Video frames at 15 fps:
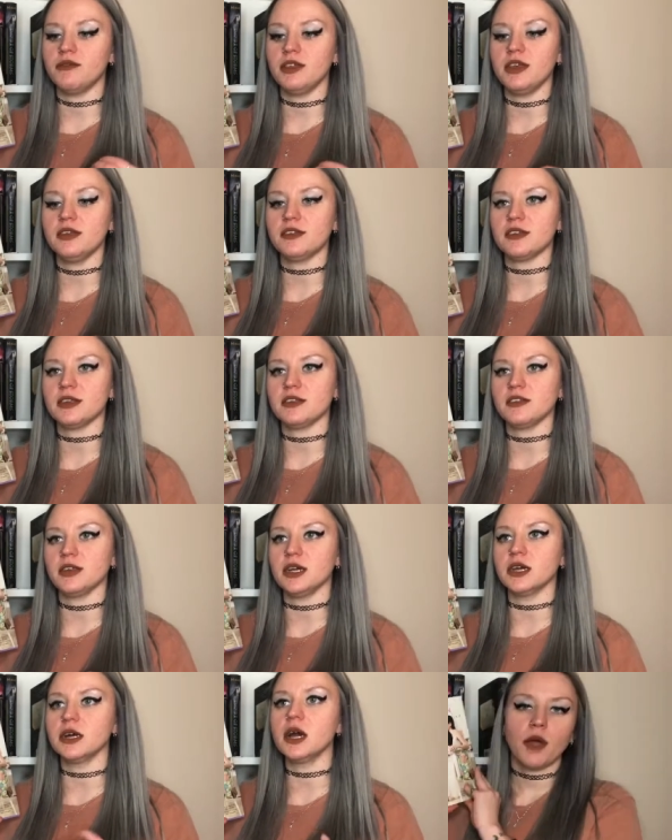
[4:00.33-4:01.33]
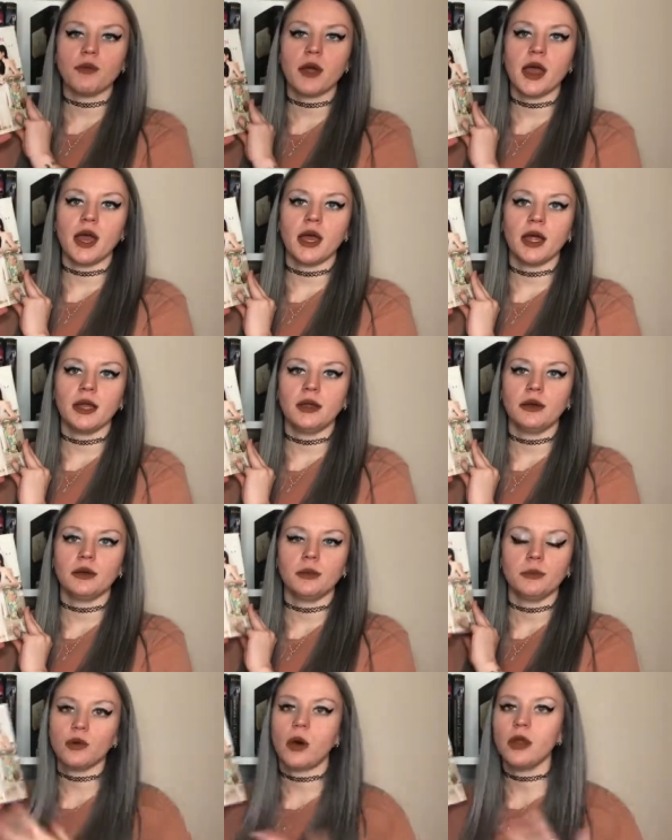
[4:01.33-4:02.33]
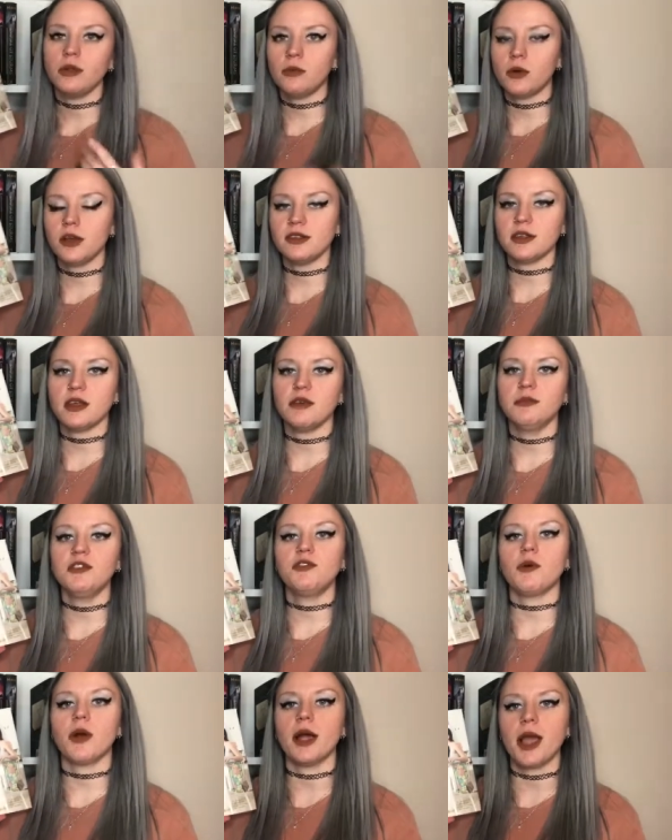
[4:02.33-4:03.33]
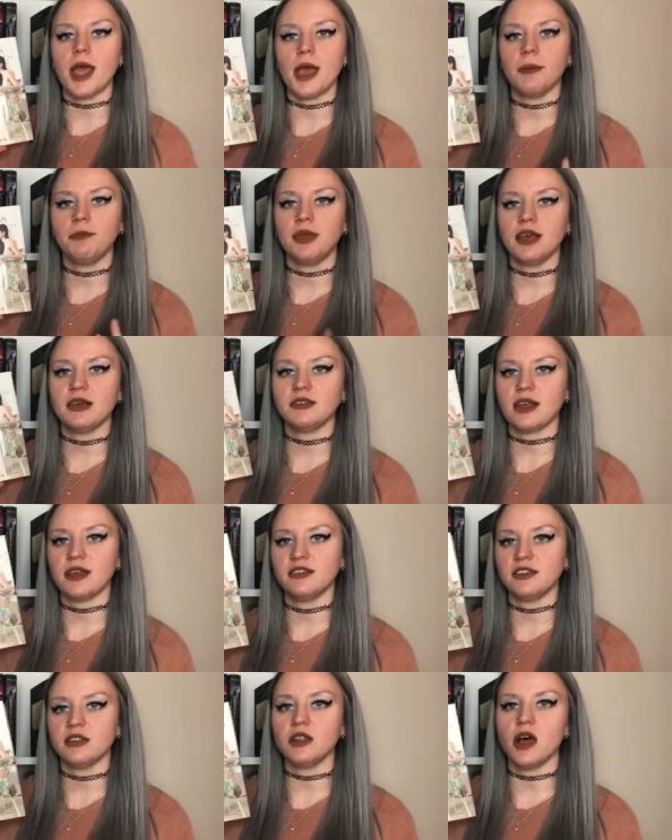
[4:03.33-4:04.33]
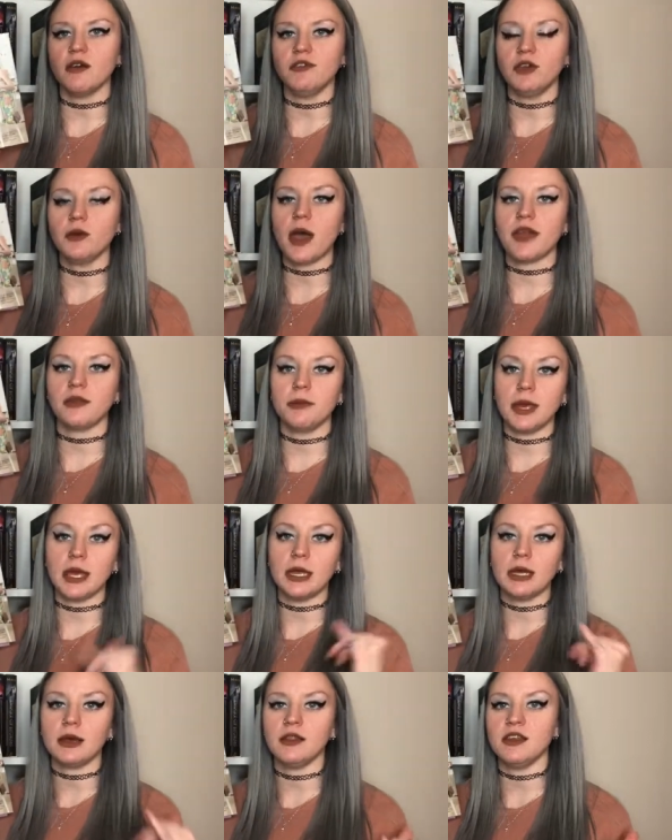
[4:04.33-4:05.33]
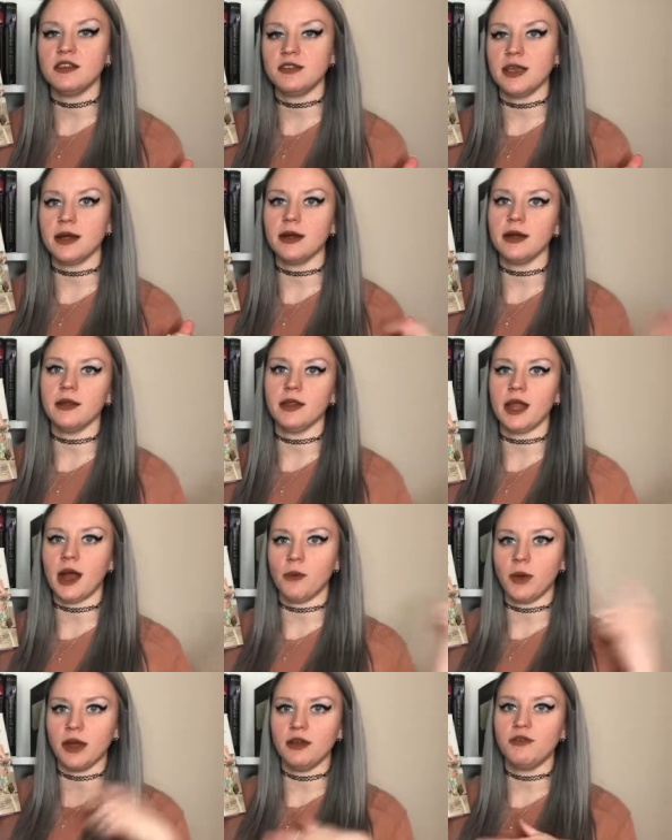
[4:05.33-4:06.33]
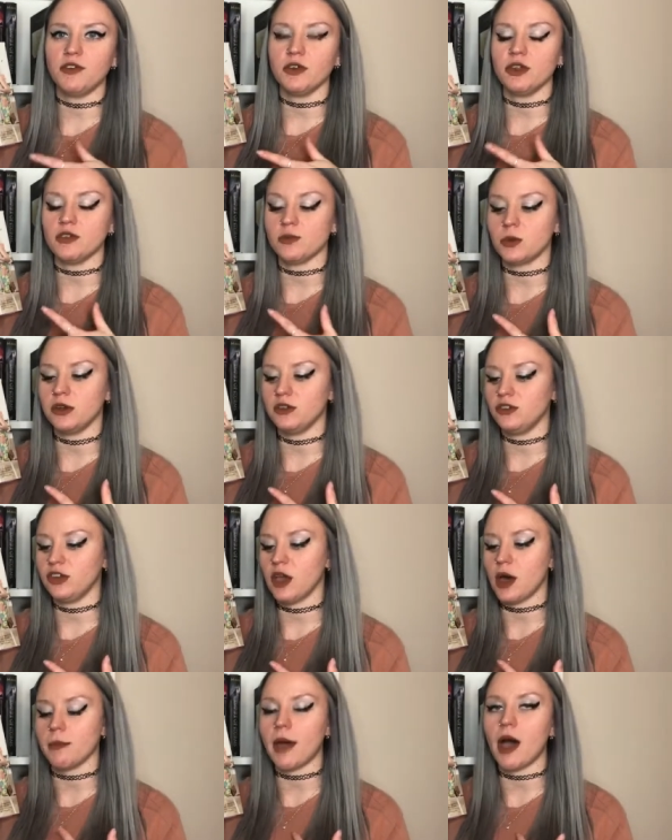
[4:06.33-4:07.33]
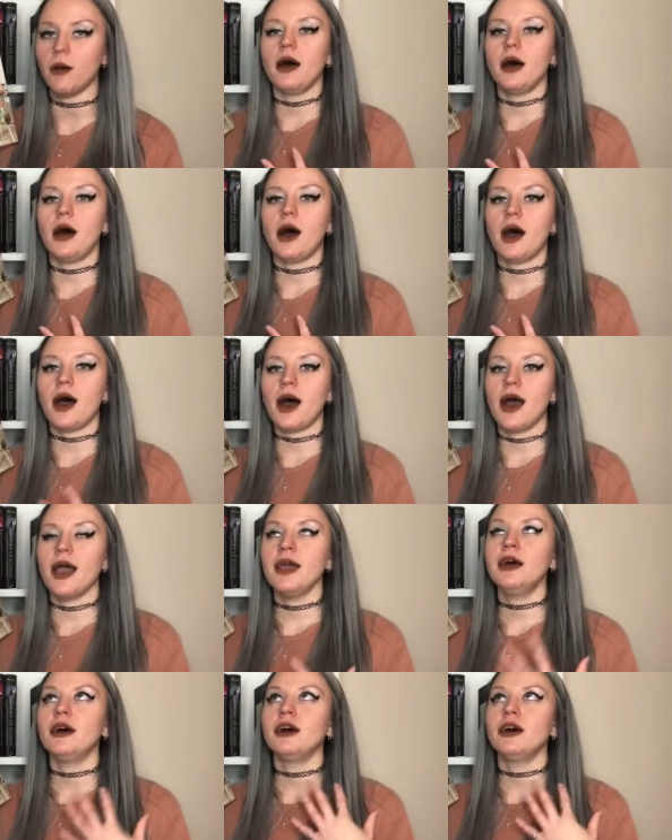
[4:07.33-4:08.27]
of these this year. I read to all the boys I loved before and P.S. I Still Love You at the beginning of this year and then I waited for this one to come out I